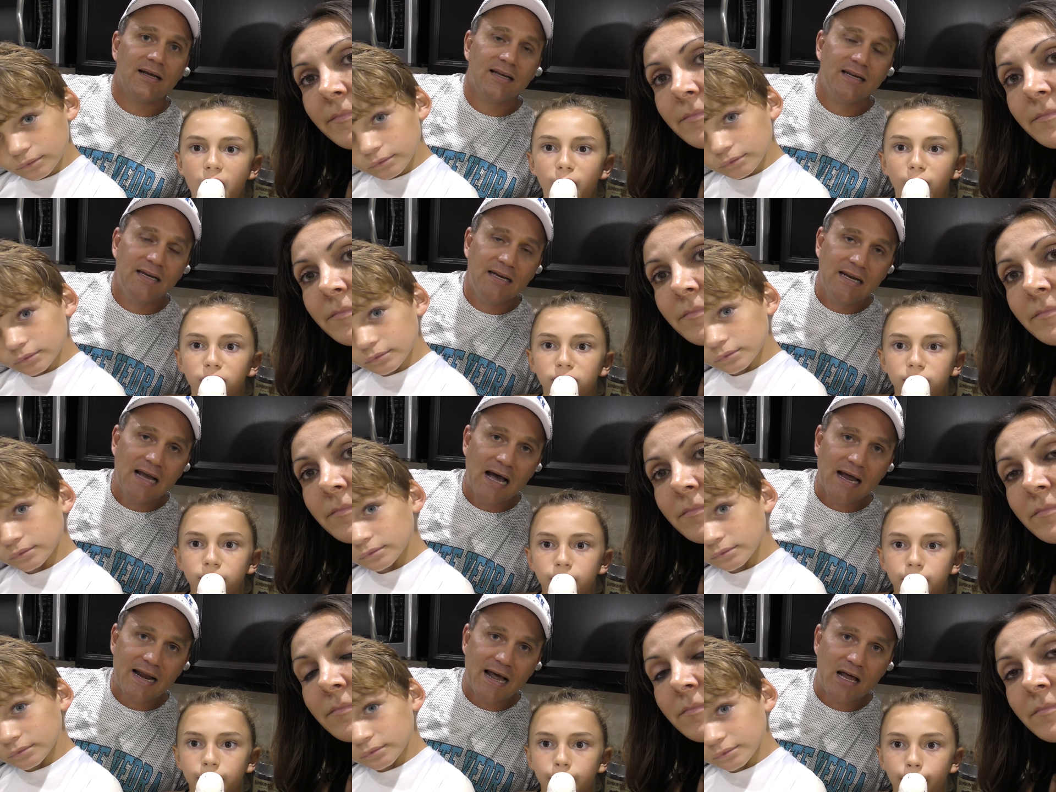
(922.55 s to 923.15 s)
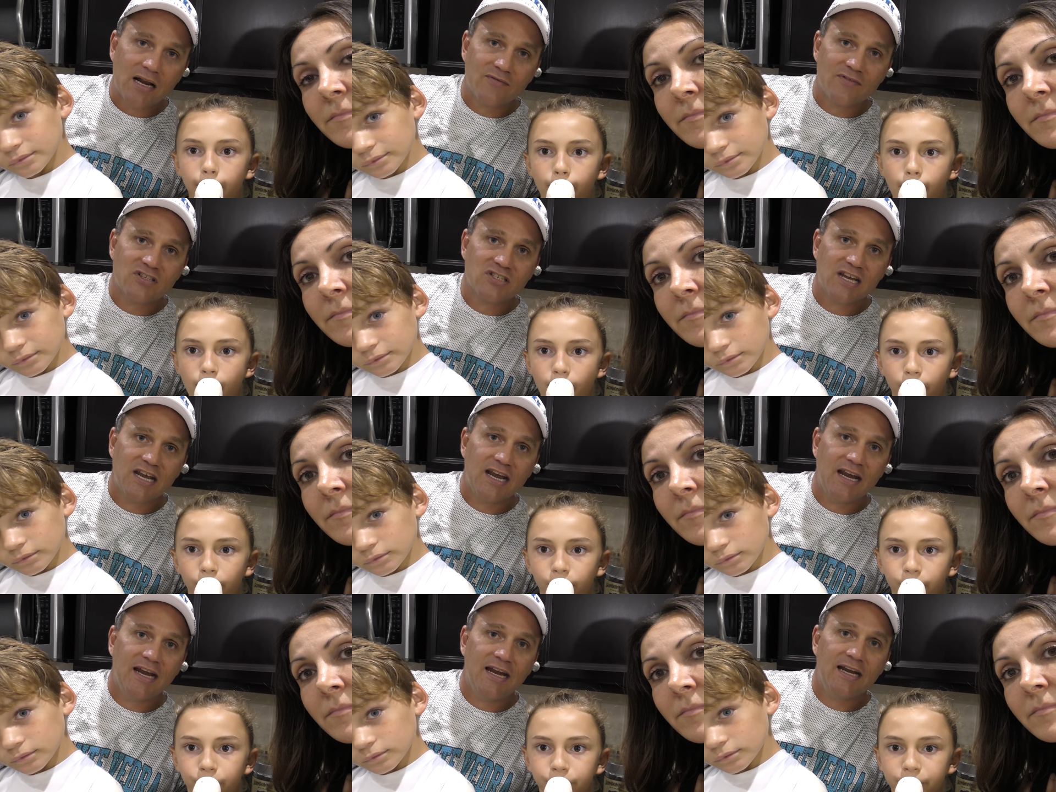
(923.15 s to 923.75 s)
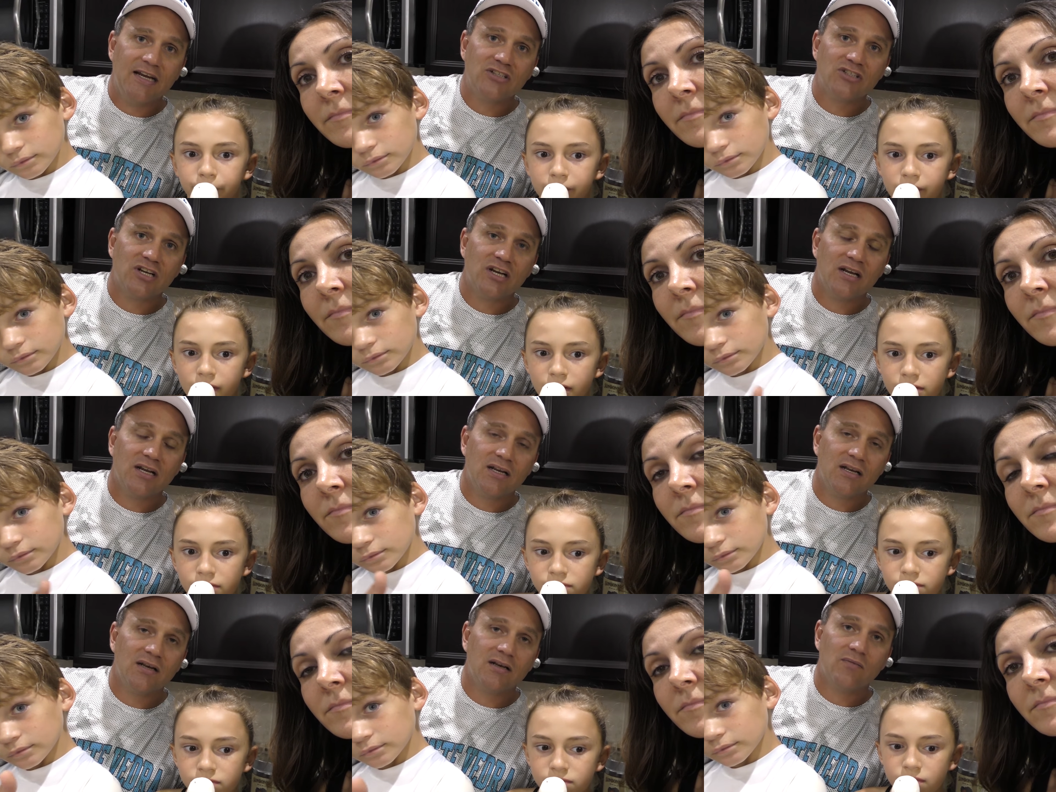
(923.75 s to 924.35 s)
Speaker 1: uh, he got out of his cage,
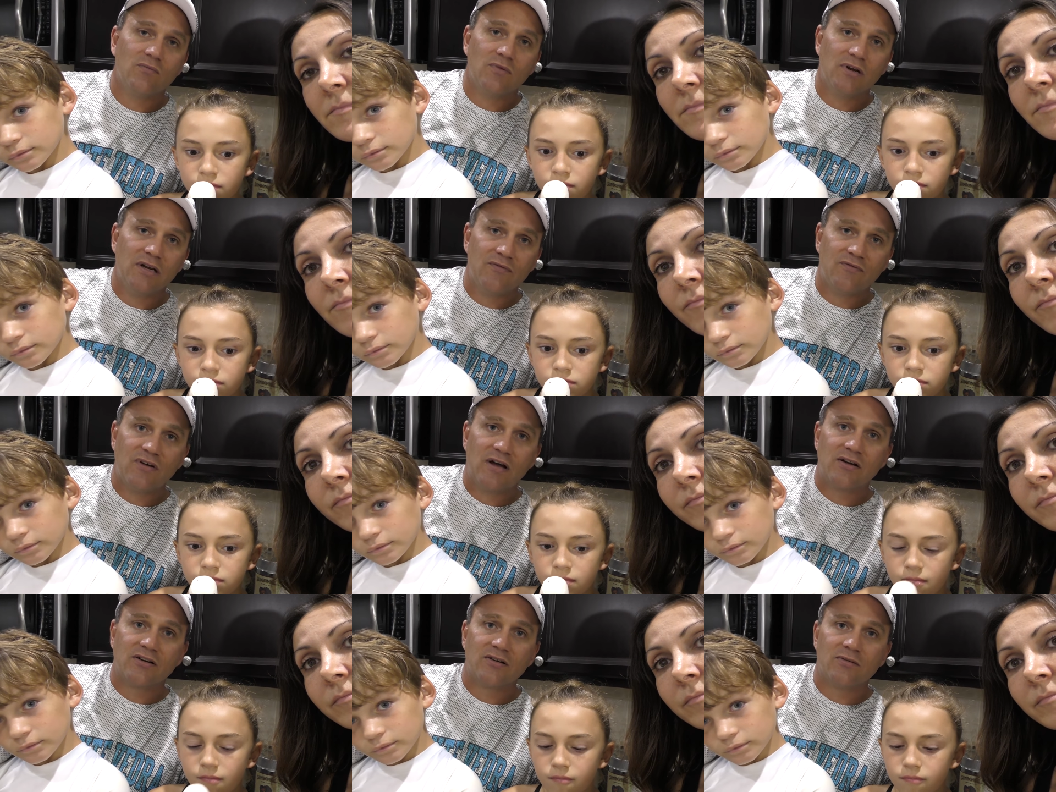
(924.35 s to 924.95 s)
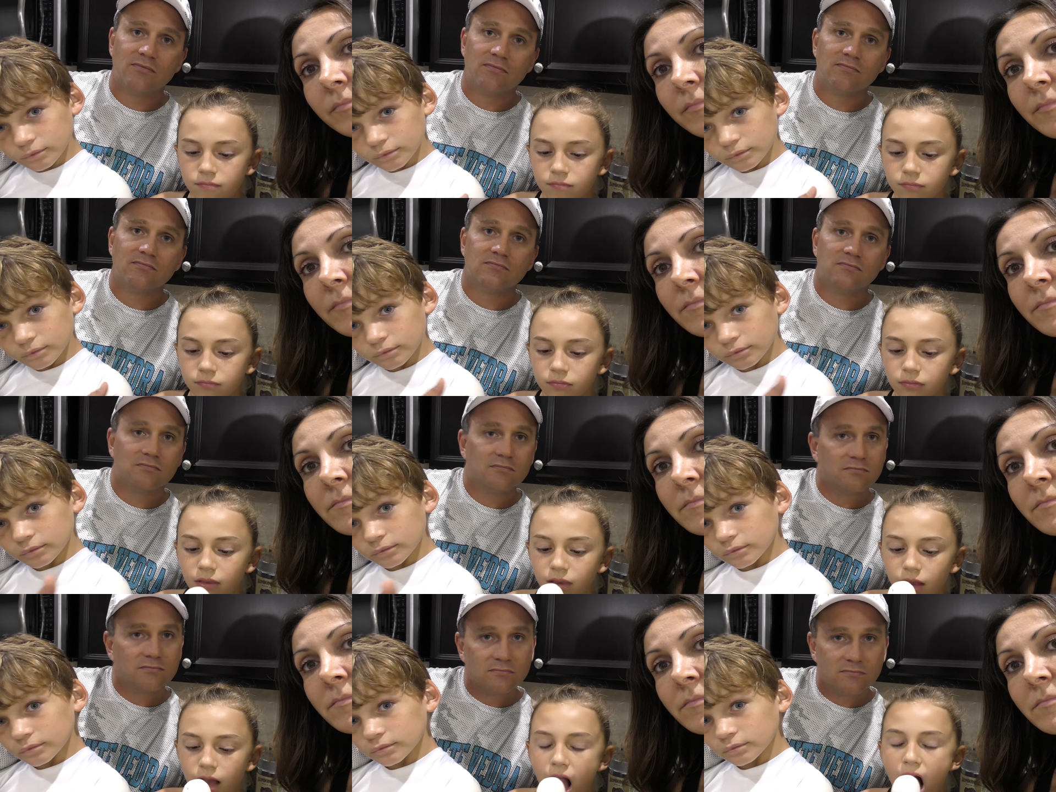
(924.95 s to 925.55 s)
and we found him